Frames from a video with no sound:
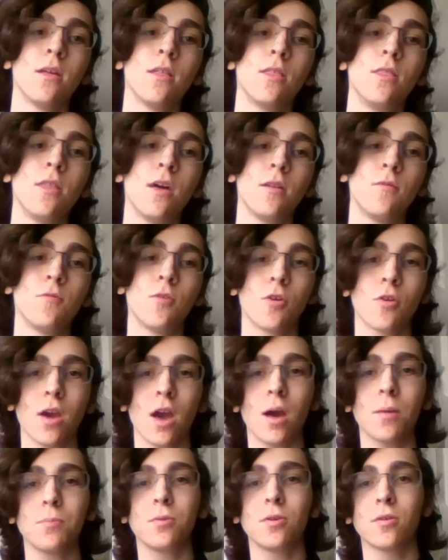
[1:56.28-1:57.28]
Then
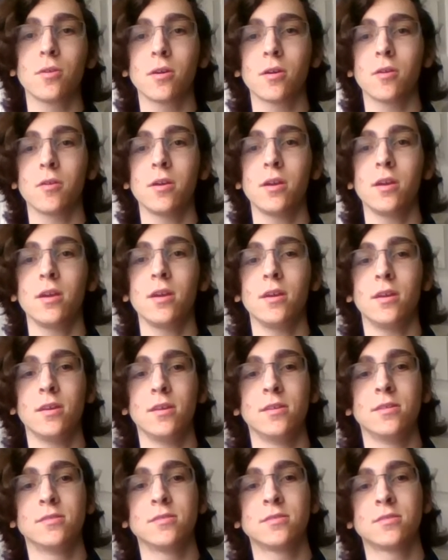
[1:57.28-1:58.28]
vocabulary
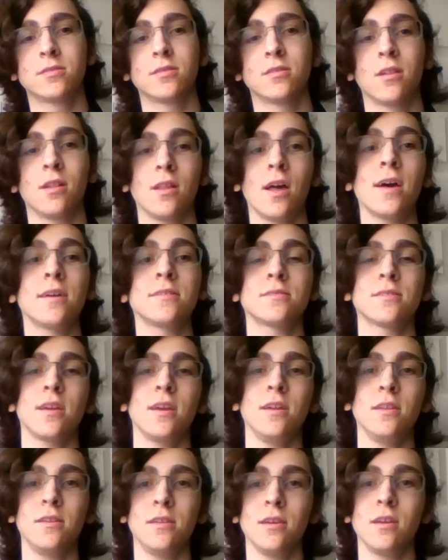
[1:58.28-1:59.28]
is the last
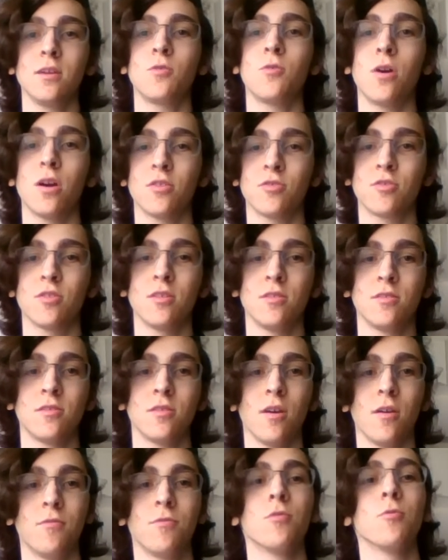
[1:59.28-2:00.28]
18 questions
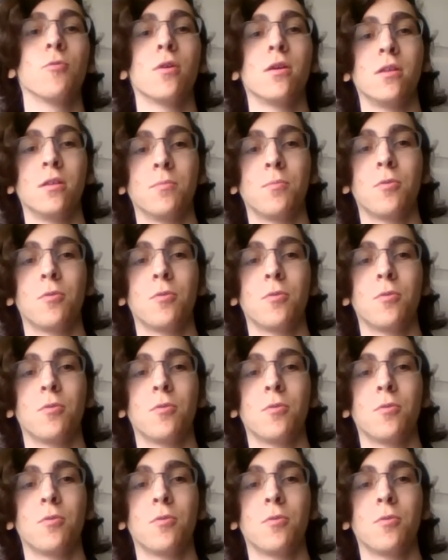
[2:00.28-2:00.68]
of the written